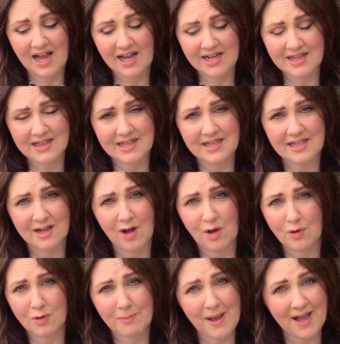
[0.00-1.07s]
in the
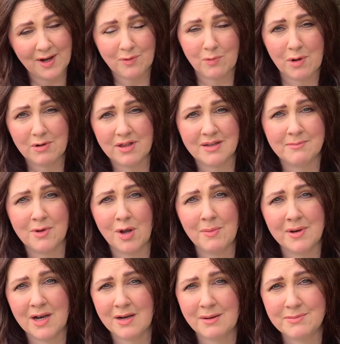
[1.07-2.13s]
whole pattern world at the
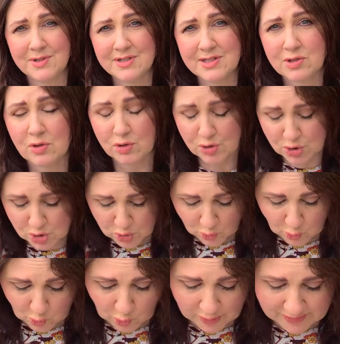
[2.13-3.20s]
moment, and I'm just not
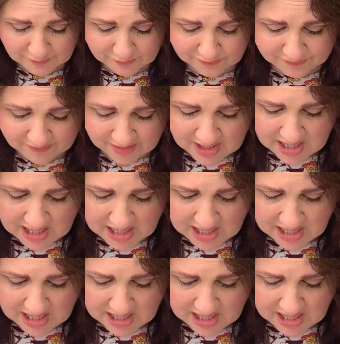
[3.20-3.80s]
sure if